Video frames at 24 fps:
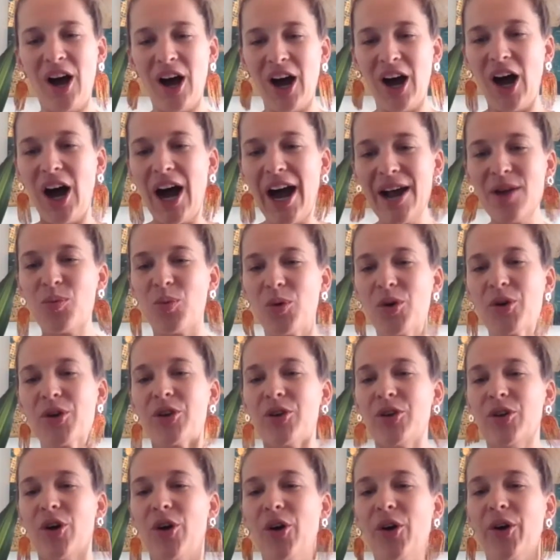I want to
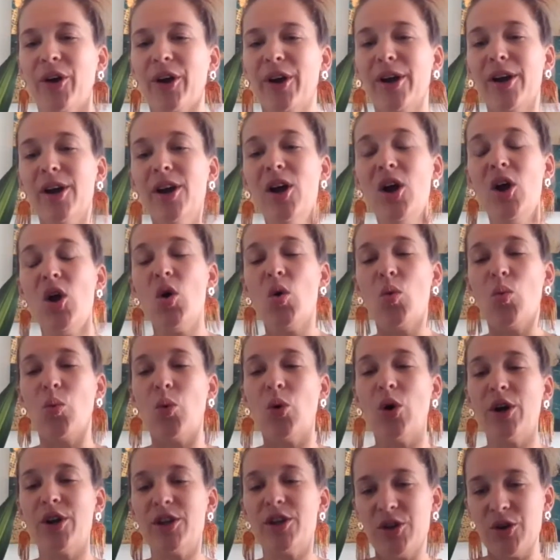know
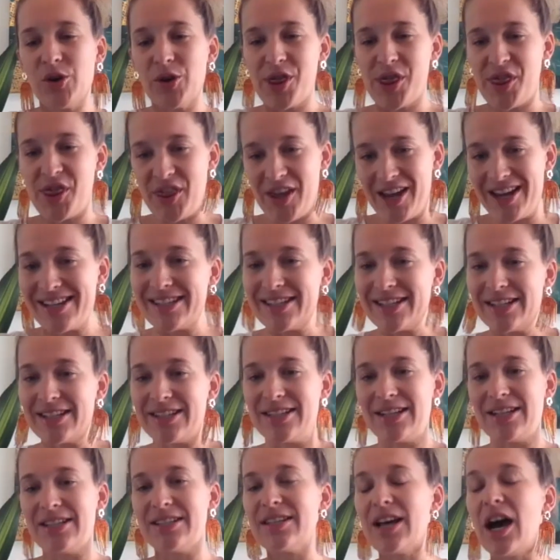what your thesis
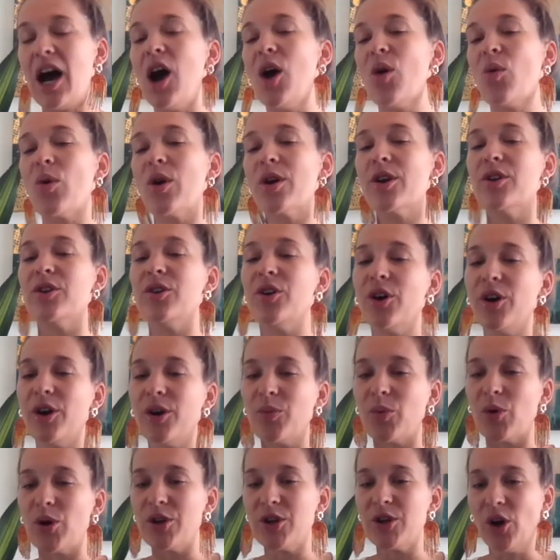is. I want to know
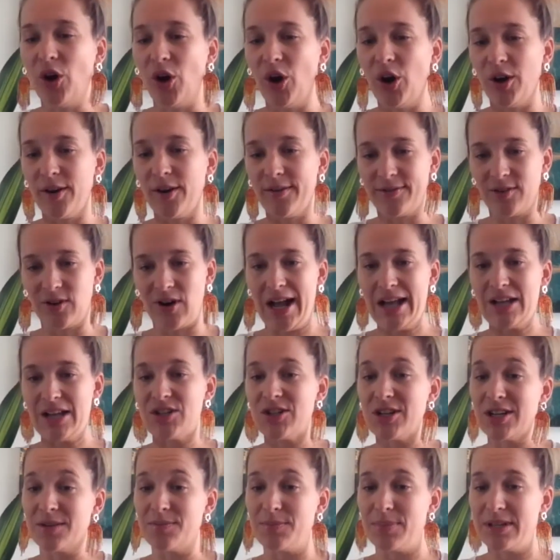what your
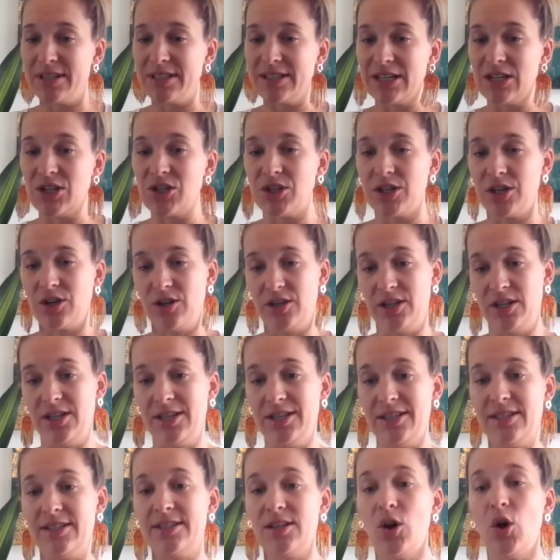overarching position
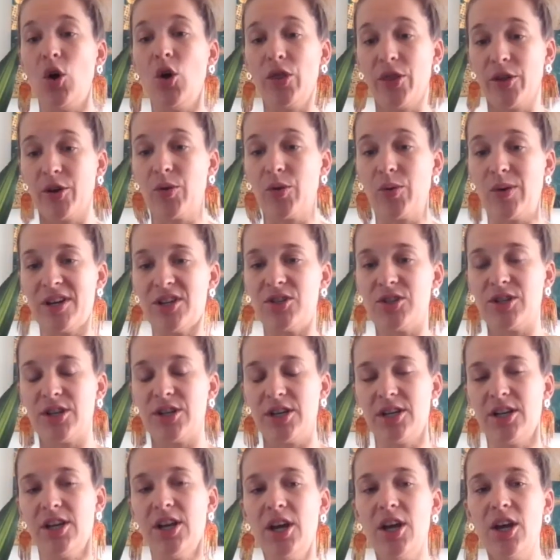is on the
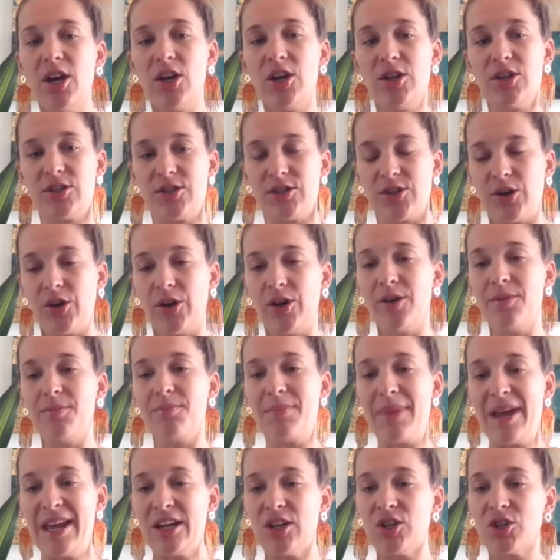question. So
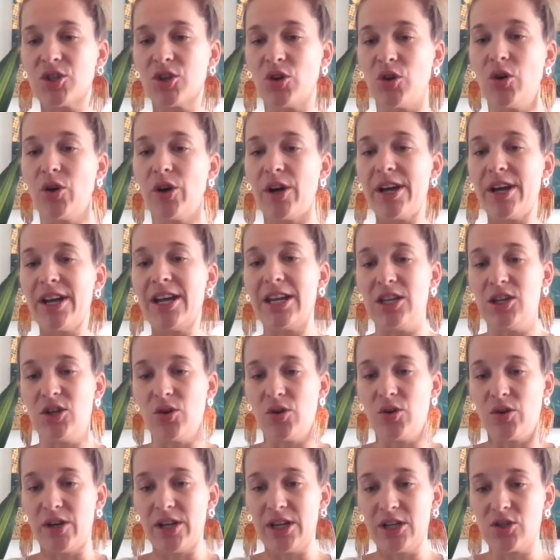make sure in
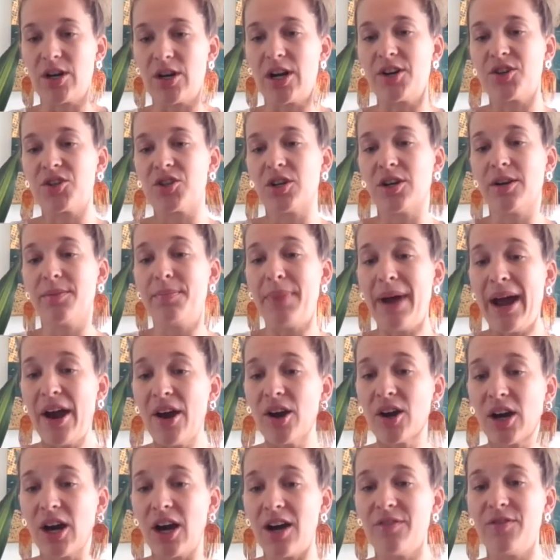your introductory
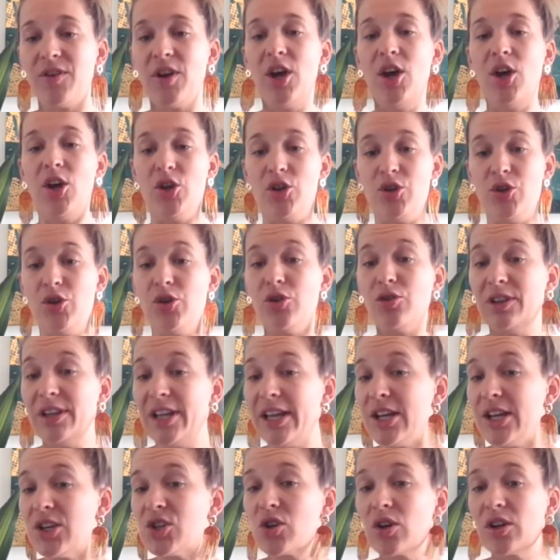paragraph, you
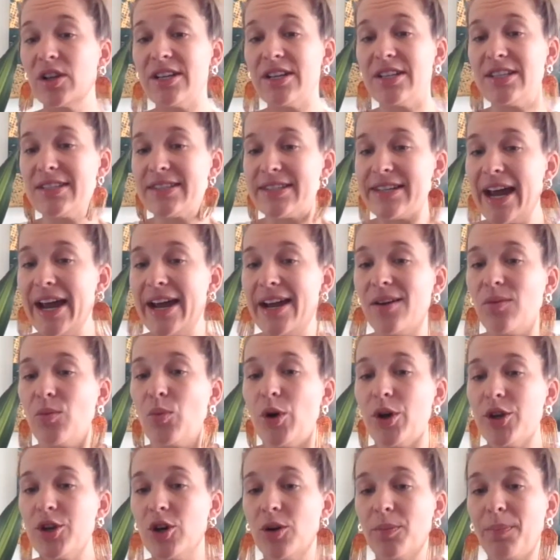literally state
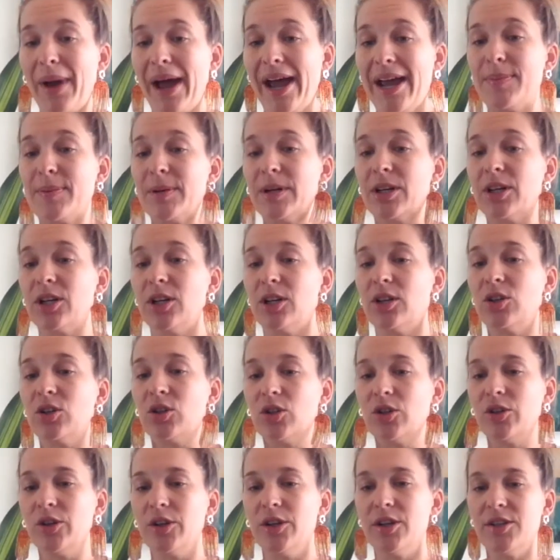what your paper
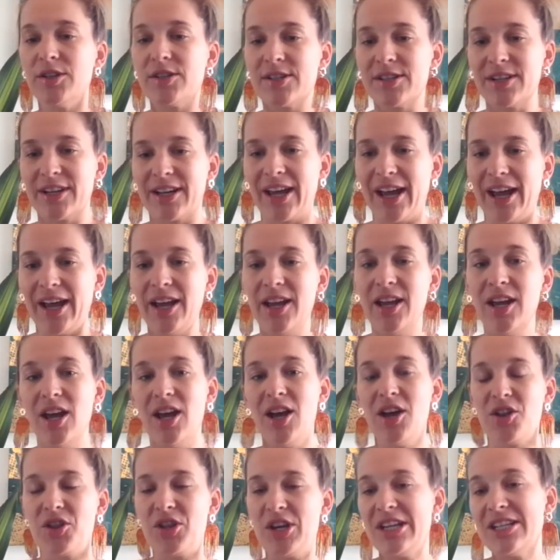concludes, okay?
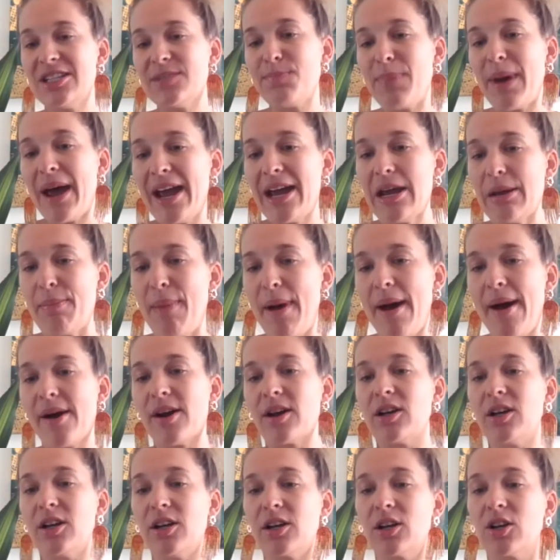This
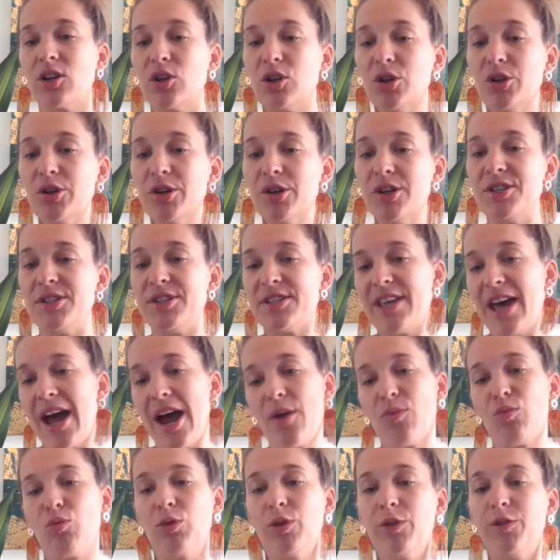paper concludes
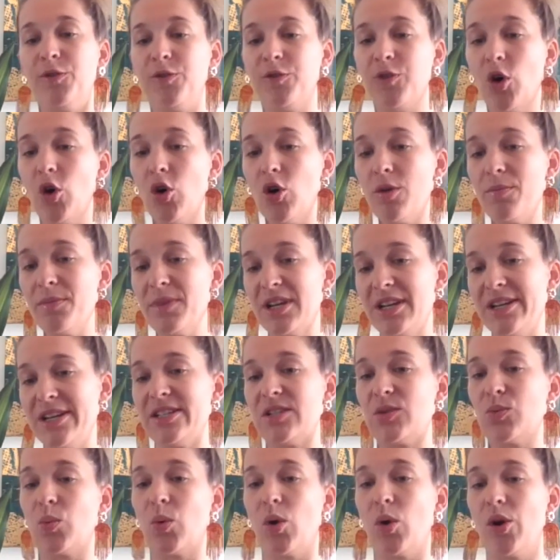that reform
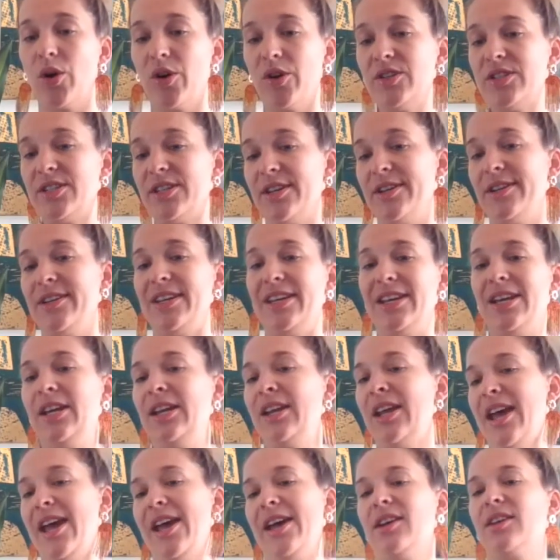is warranted in
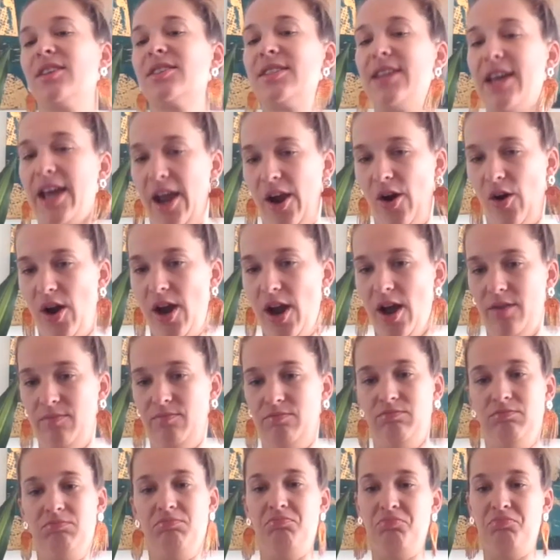X area,
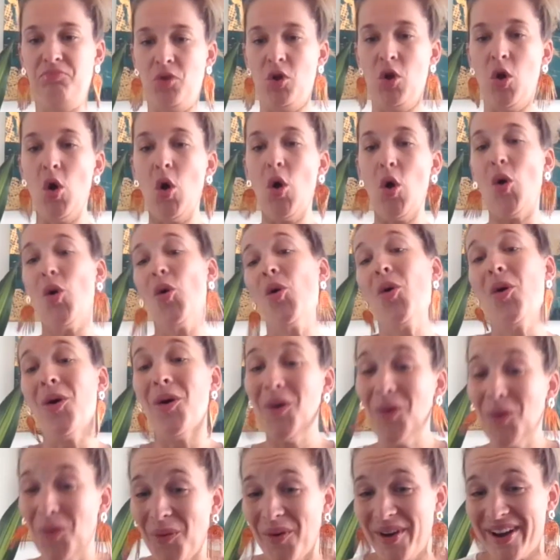or
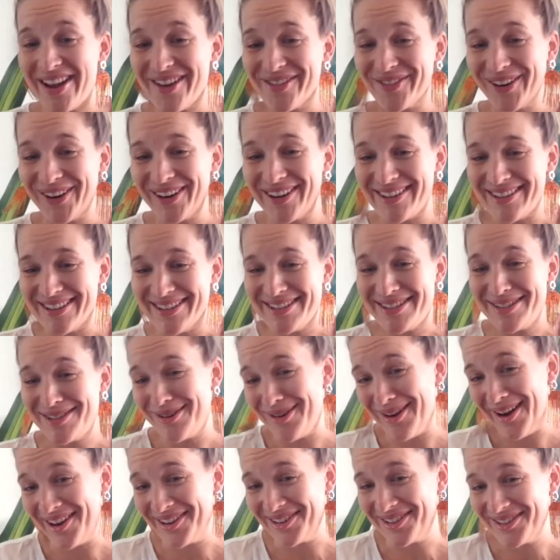whatever it is
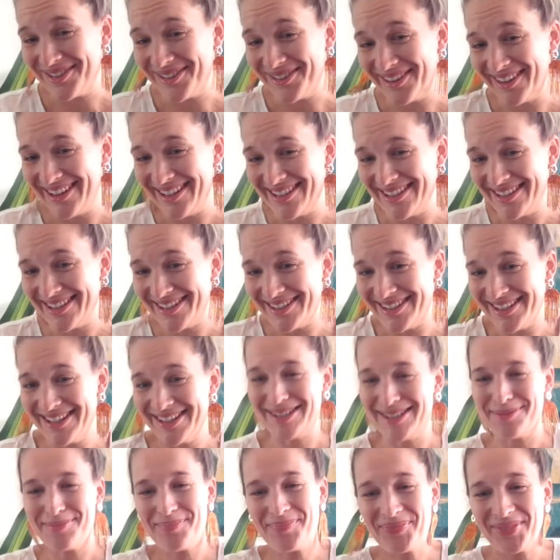your actual thesis
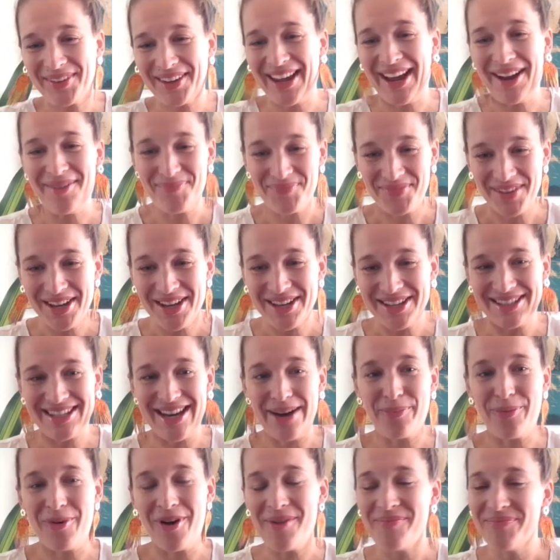is. Okay,
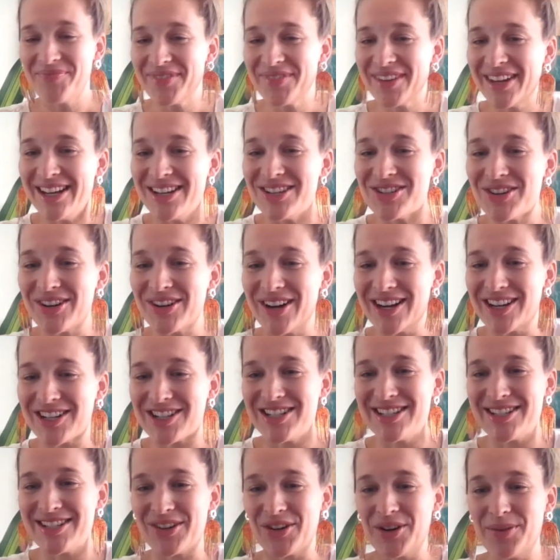step 1,
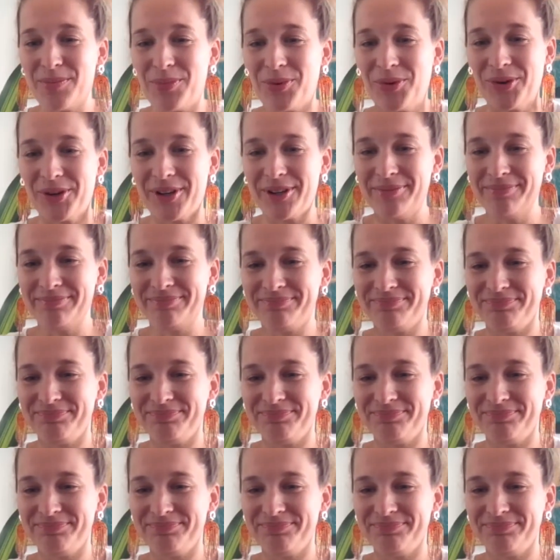introductions are important.